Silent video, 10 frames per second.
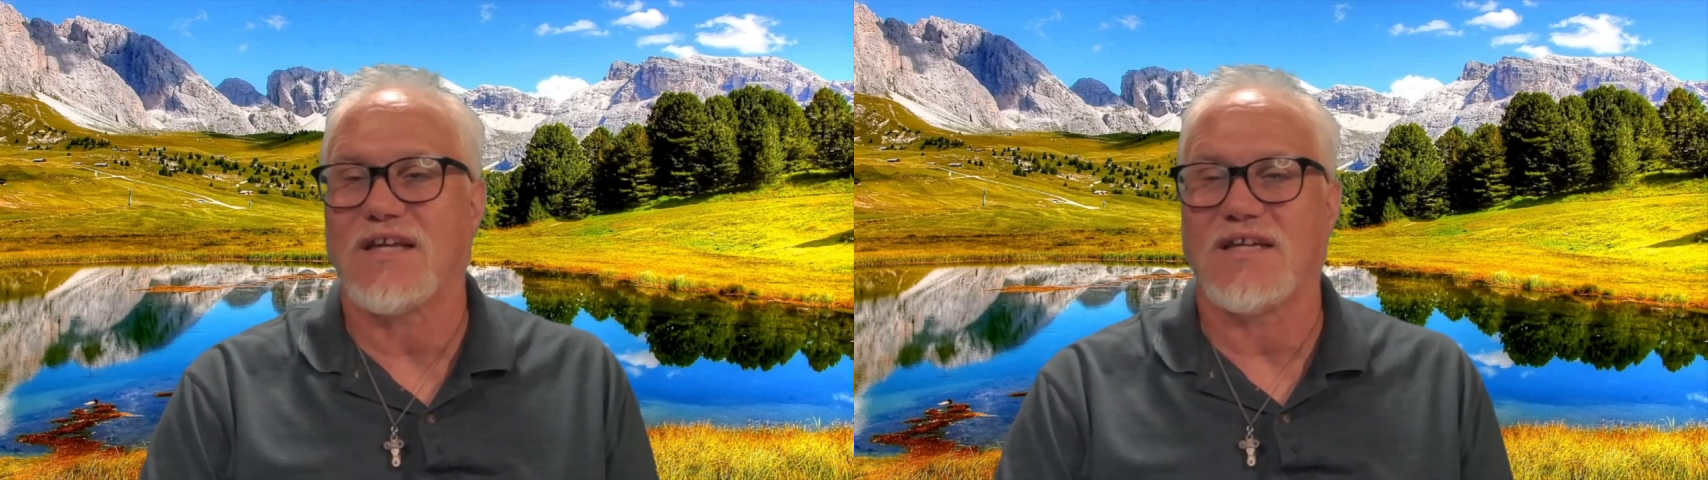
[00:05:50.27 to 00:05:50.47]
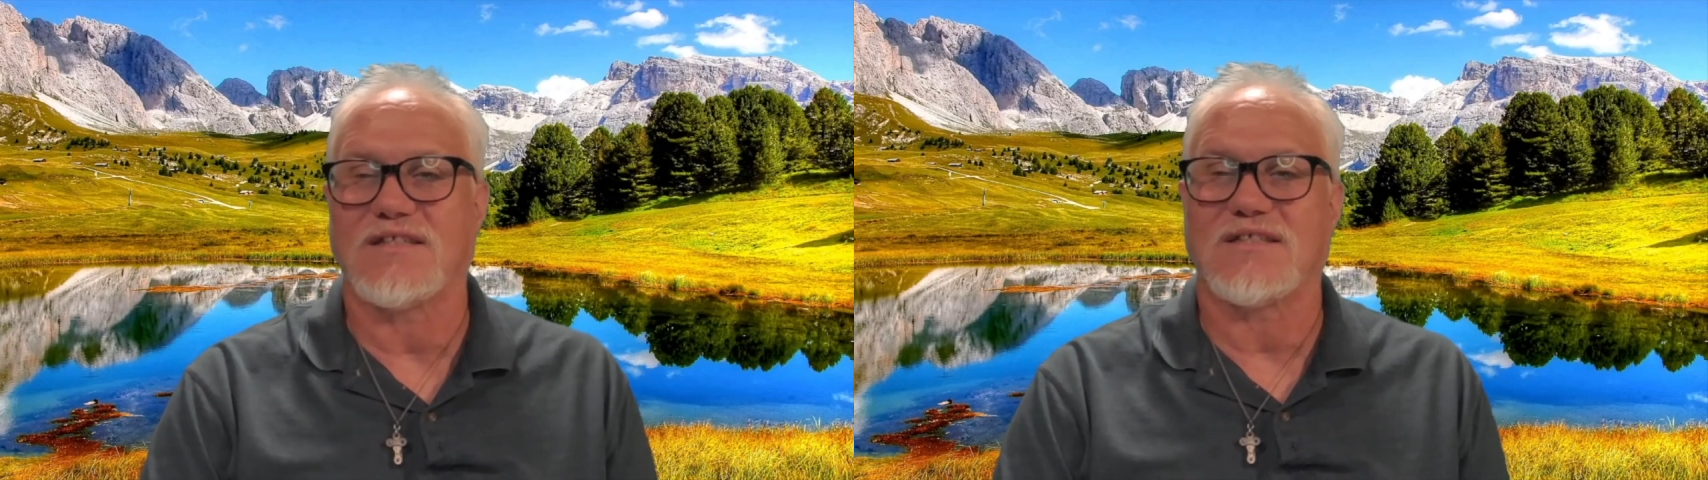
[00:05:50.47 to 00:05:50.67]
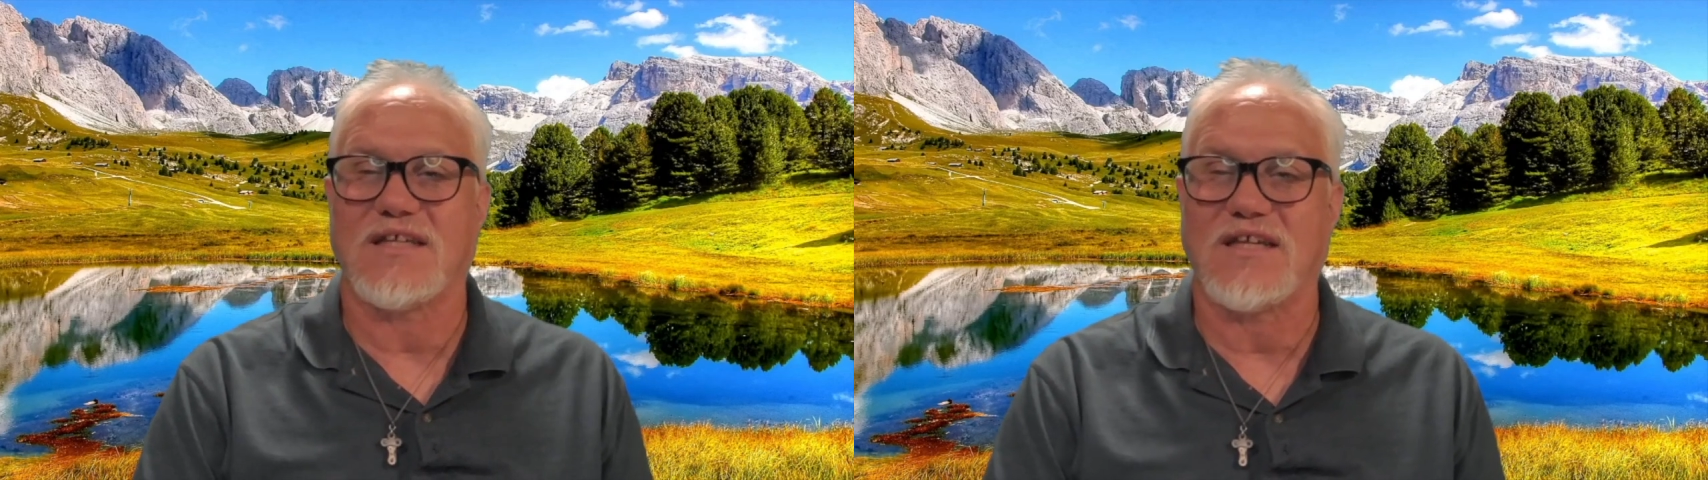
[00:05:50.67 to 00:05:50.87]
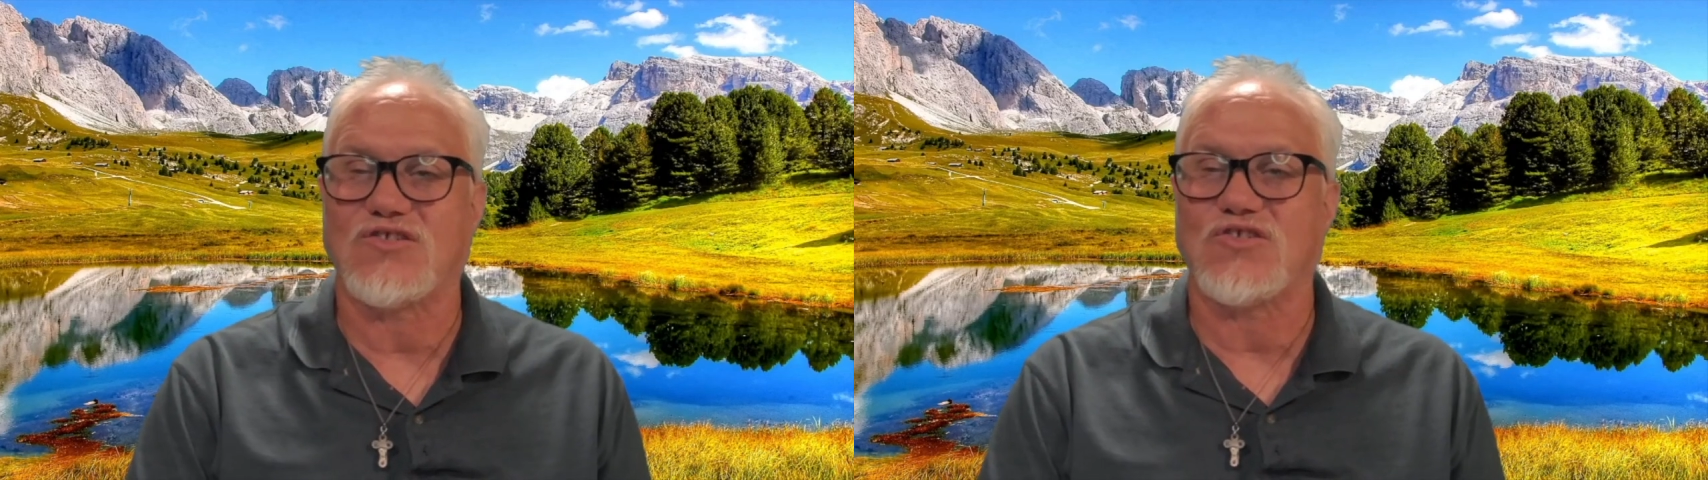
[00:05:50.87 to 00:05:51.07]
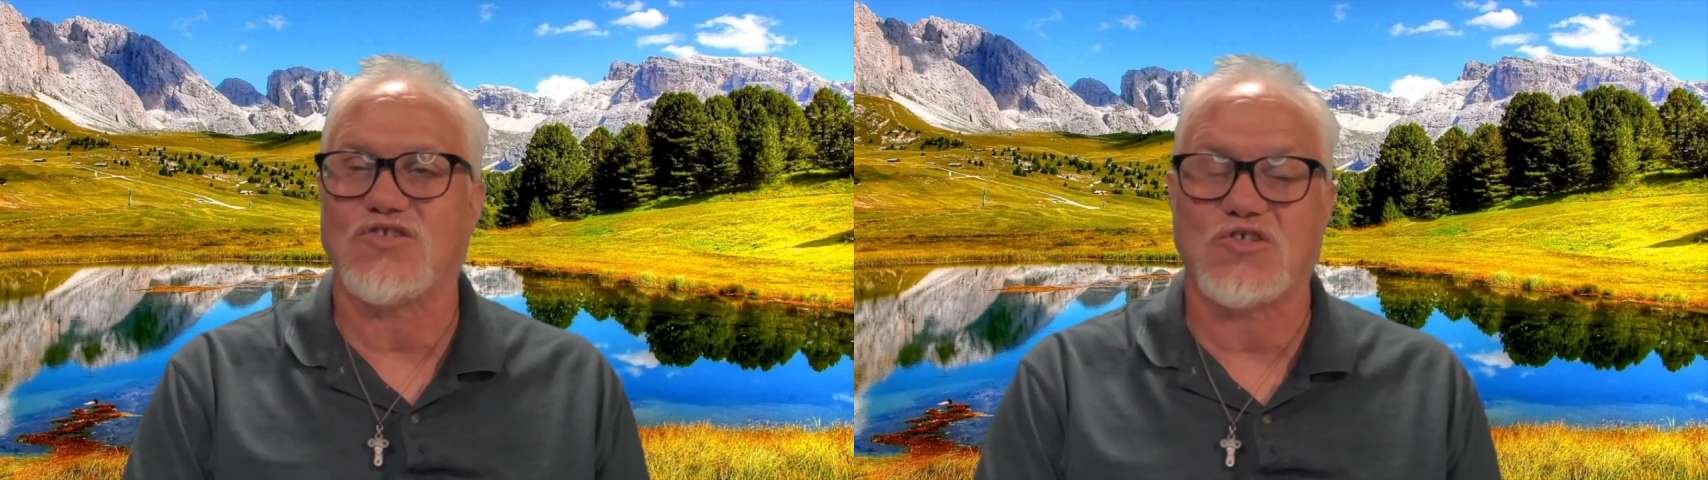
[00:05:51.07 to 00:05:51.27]
and seek
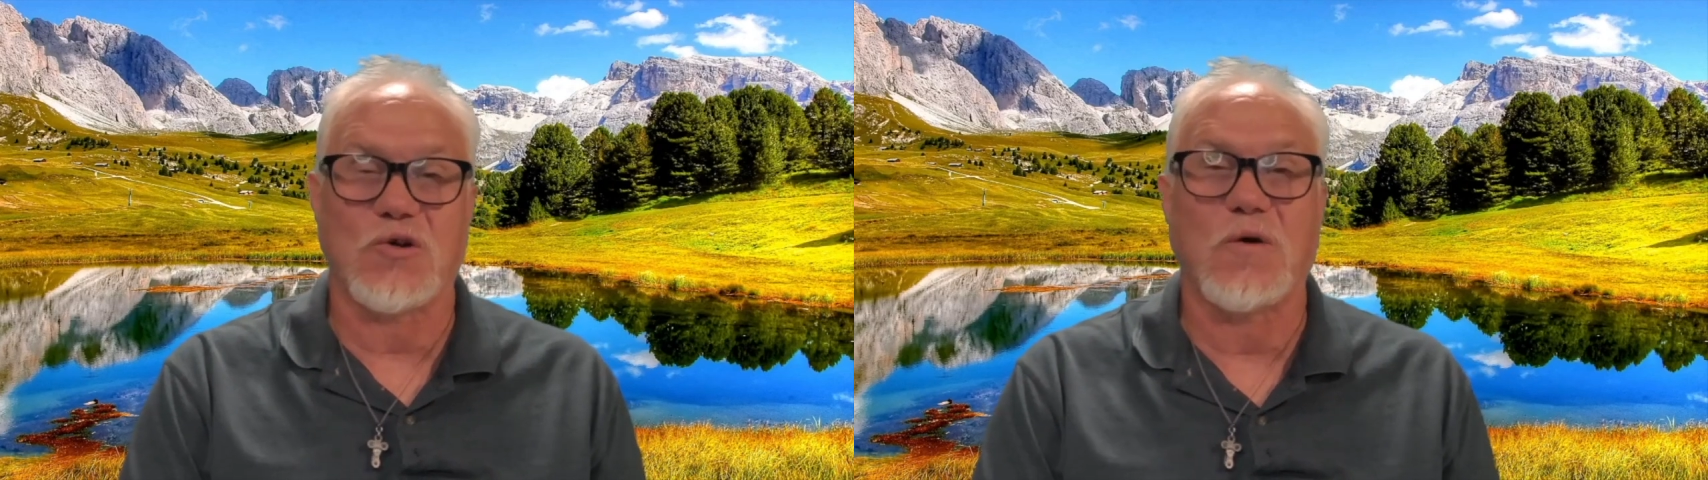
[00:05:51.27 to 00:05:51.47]
to show